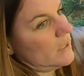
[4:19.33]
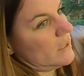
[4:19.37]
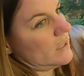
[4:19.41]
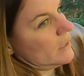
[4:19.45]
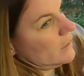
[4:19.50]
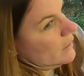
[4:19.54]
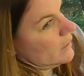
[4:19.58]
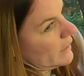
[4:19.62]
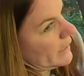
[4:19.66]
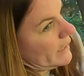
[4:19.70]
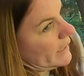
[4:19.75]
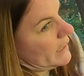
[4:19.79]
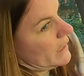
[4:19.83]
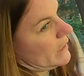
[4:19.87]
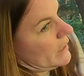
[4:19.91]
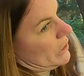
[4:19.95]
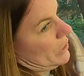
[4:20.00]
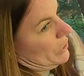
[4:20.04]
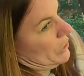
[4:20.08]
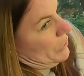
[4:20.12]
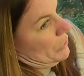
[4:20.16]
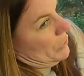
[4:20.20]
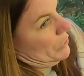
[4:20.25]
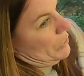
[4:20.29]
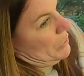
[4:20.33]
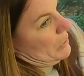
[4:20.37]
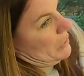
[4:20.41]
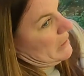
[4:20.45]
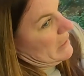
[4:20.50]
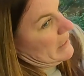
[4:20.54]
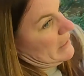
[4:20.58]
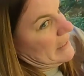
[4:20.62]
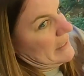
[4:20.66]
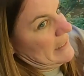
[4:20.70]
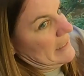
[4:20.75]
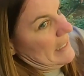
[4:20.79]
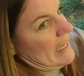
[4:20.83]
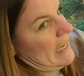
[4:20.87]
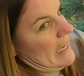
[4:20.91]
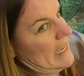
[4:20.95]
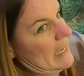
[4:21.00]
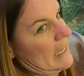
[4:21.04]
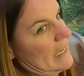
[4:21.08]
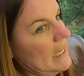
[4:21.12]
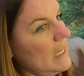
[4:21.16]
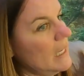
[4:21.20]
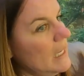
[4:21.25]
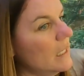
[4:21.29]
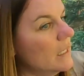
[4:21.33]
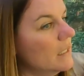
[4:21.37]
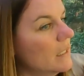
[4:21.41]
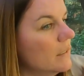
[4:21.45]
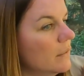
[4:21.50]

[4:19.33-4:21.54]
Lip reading: like to say.